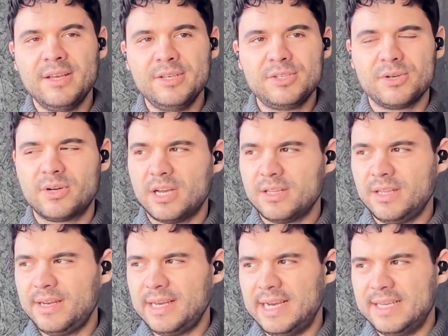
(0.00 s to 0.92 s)
So
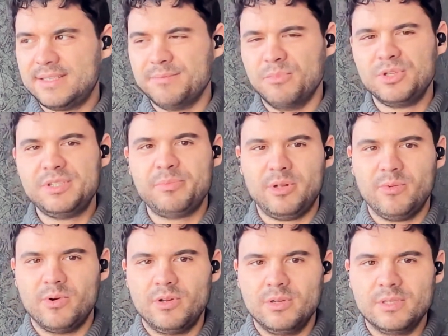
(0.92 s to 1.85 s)
Kotlin has
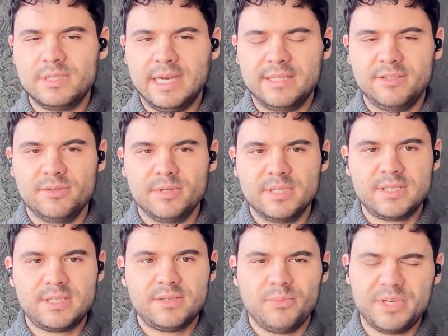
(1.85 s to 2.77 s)
multiple roles at
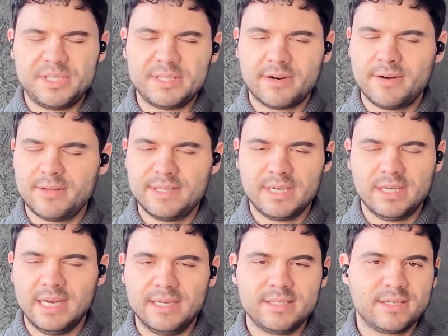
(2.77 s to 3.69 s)
Doist. We started the
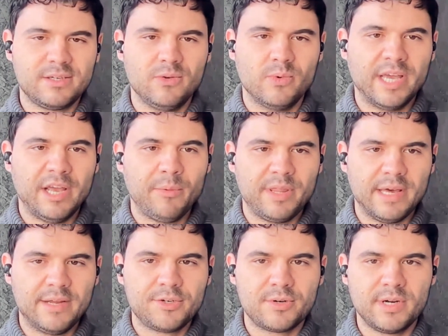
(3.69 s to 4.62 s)
classical way
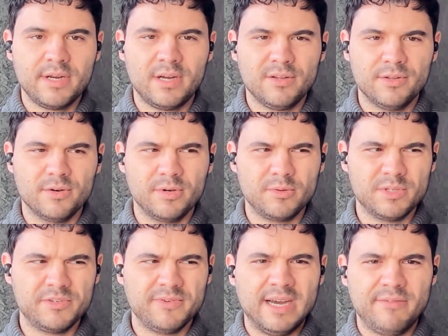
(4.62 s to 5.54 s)
with Android, although it
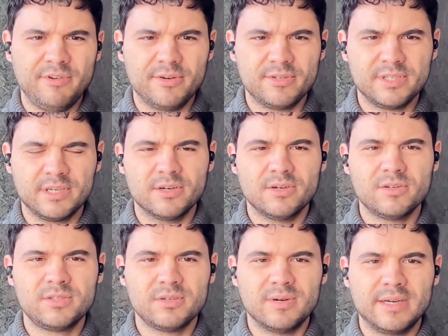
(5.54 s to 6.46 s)
was 5 years
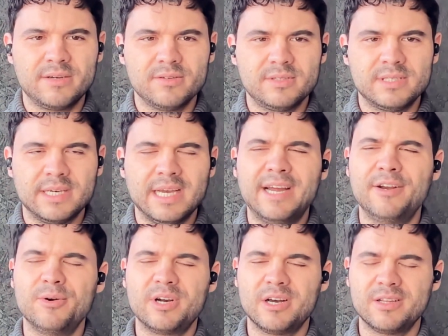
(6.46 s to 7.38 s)
ago. So I could say, I
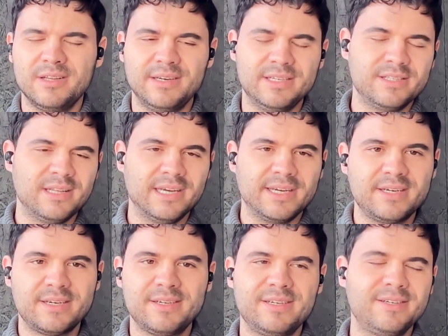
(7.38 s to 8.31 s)
know Kotlin is
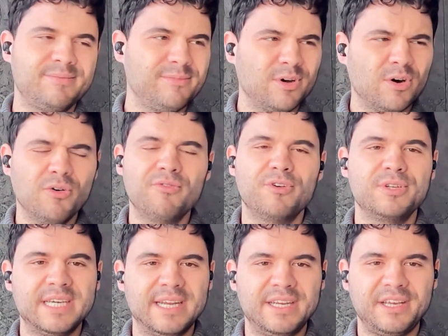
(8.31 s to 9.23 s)
like
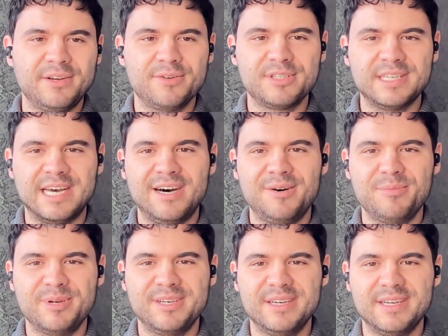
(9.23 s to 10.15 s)
over 10 years now,
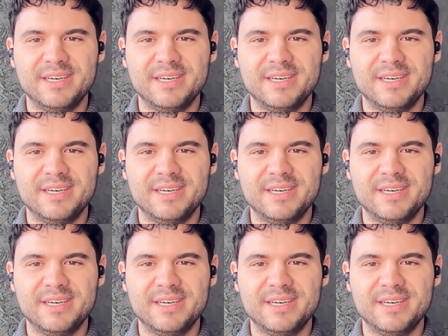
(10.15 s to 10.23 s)
but